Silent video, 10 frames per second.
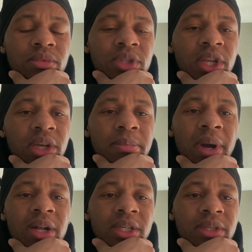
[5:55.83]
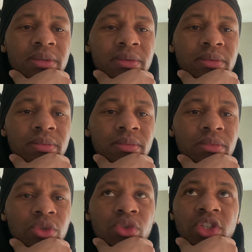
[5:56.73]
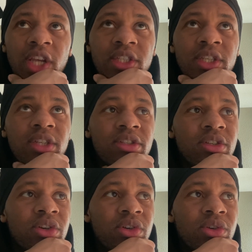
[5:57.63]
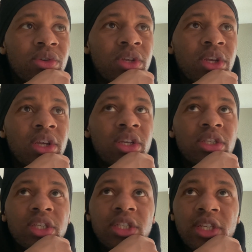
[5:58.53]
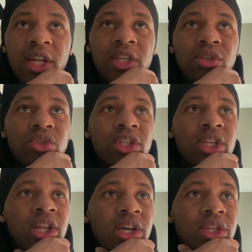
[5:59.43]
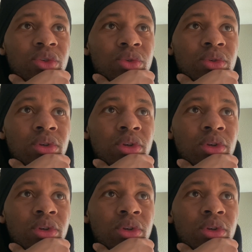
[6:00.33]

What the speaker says: Think about it. You chasing this girl. She telling you she love you,